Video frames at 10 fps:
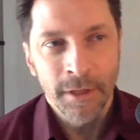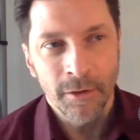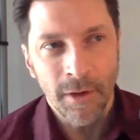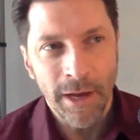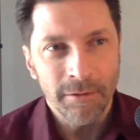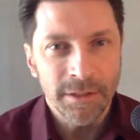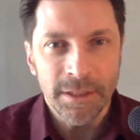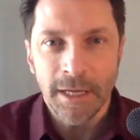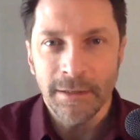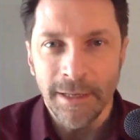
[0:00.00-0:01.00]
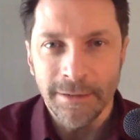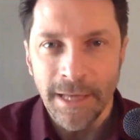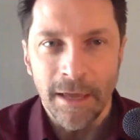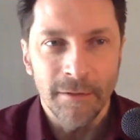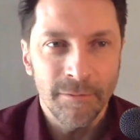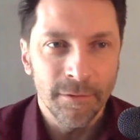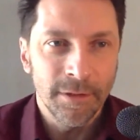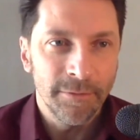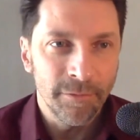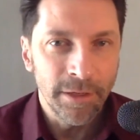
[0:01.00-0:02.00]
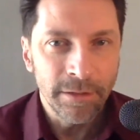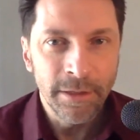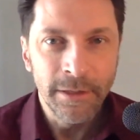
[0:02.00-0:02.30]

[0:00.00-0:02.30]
Ohio State let down for a different